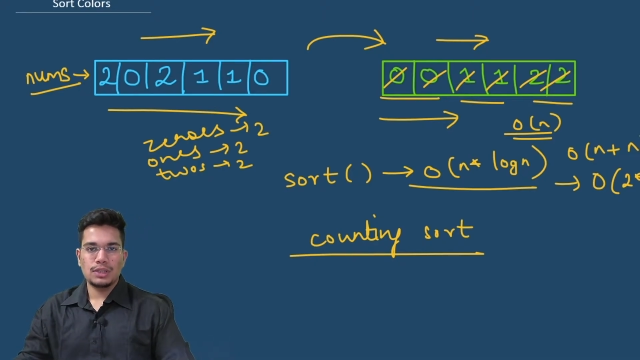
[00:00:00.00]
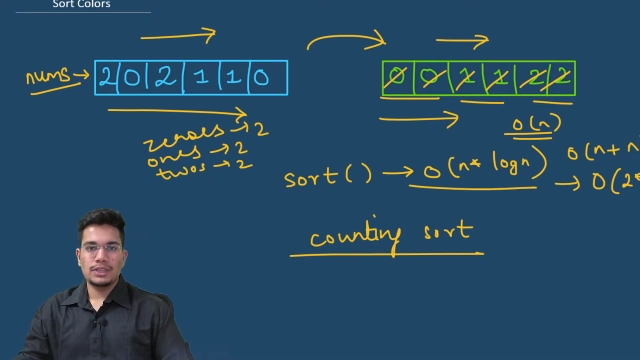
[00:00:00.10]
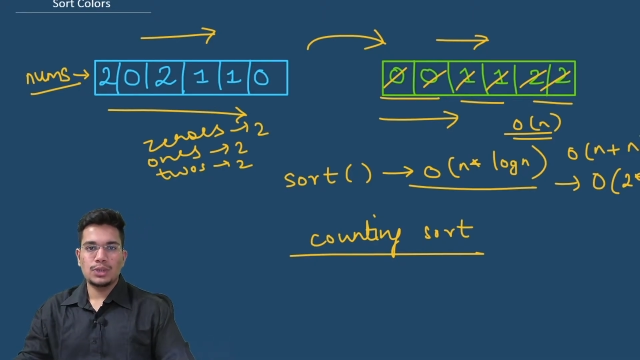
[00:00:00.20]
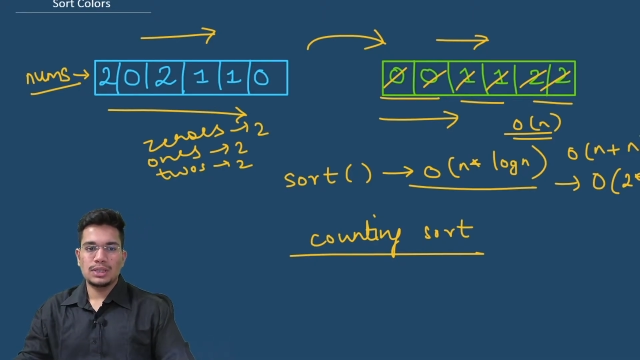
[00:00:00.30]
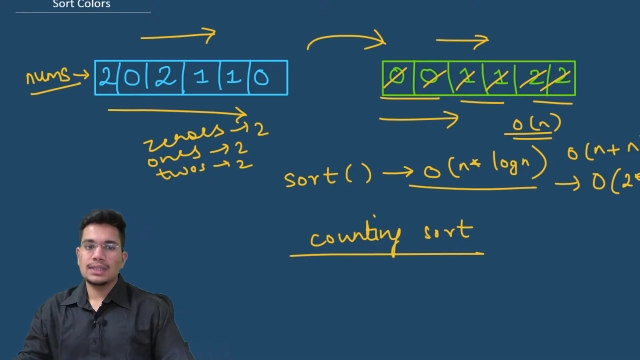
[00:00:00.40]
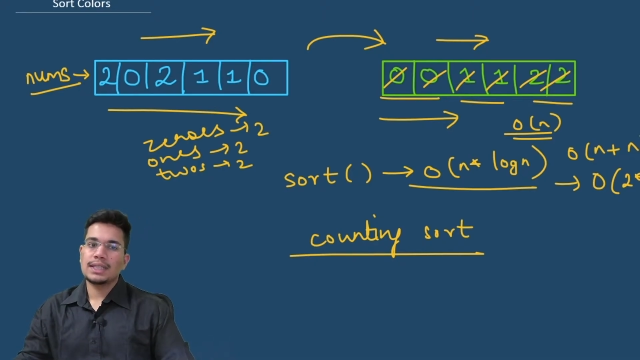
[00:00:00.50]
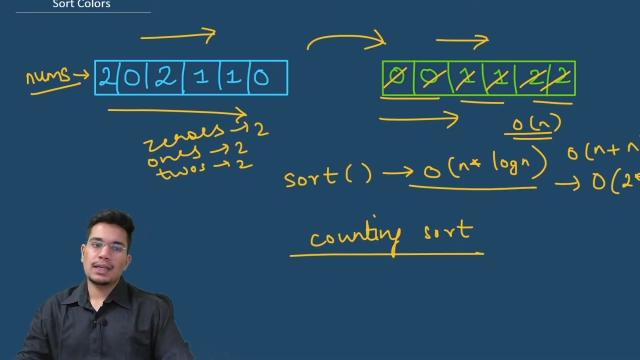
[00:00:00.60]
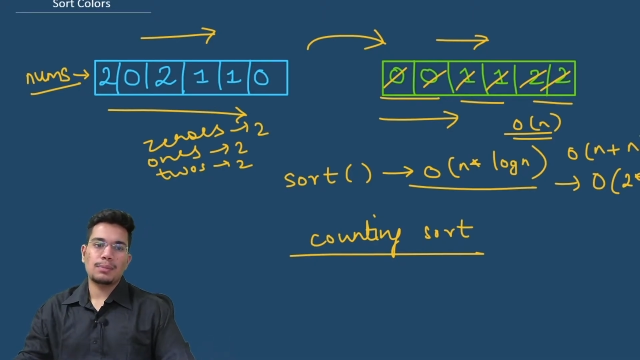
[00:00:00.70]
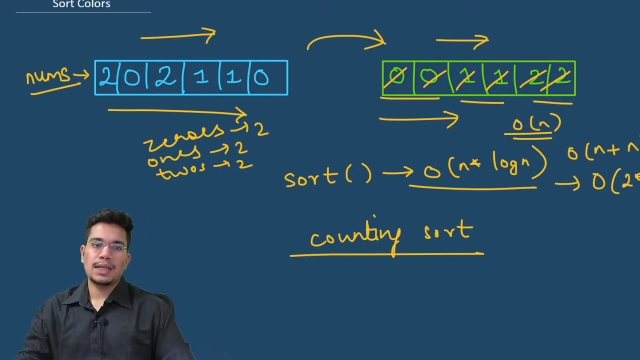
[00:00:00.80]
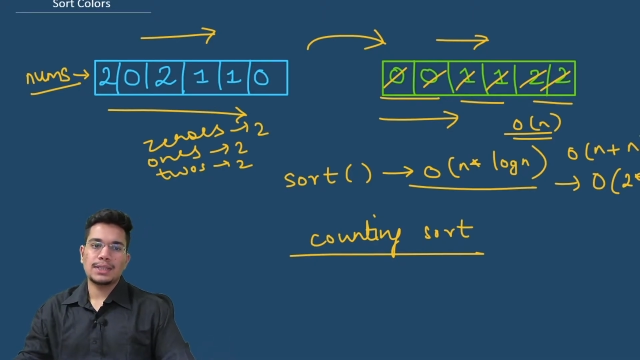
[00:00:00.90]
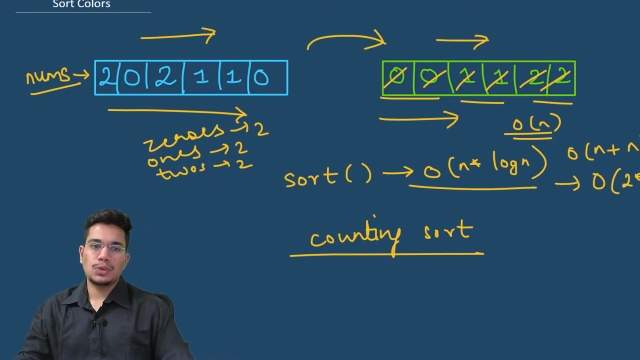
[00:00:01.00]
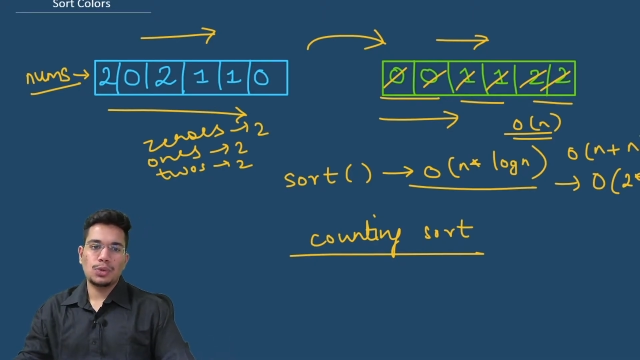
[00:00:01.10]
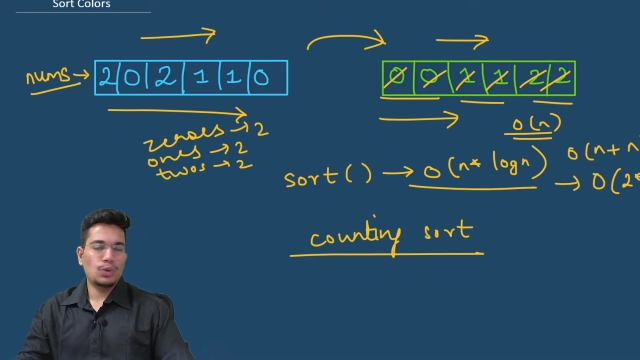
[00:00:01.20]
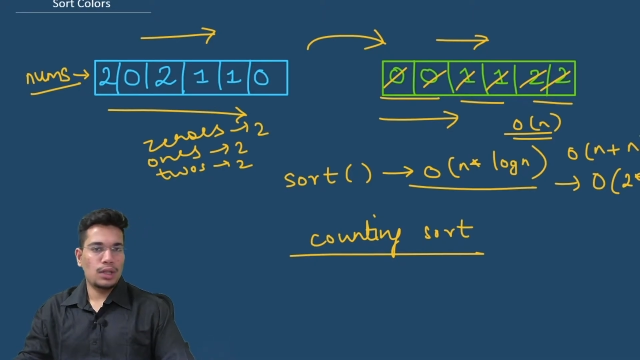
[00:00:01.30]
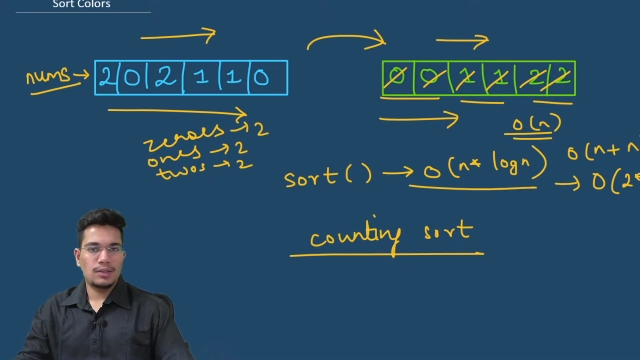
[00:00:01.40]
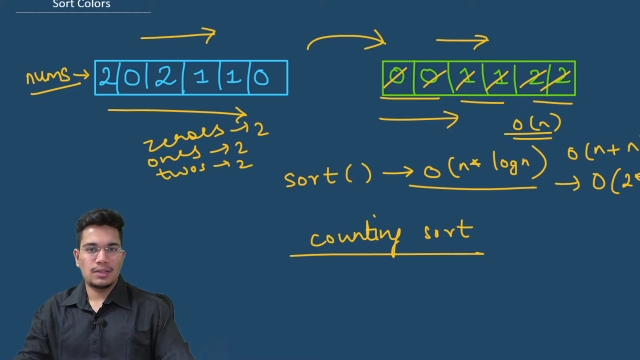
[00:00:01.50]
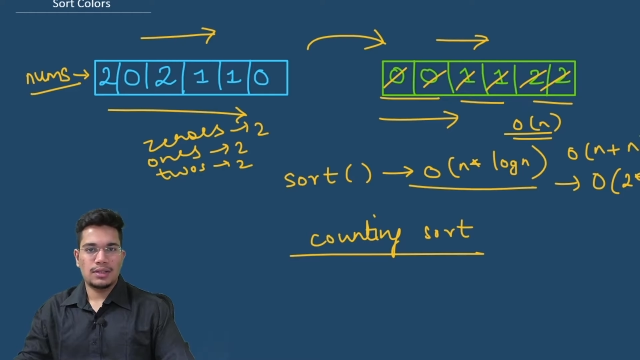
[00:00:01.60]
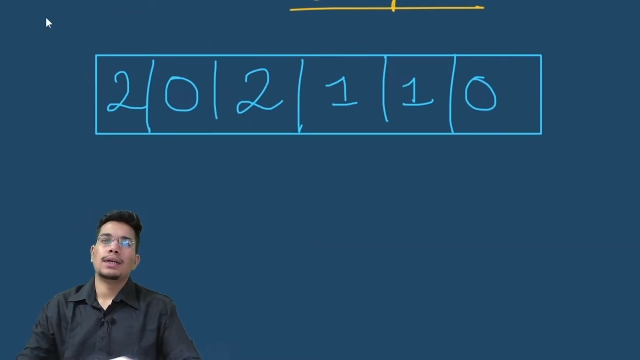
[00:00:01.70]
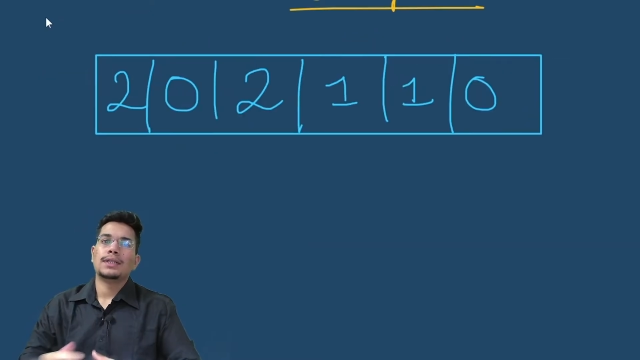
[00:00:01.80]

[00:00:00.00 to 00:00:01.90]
which uses a single pass to do all the work.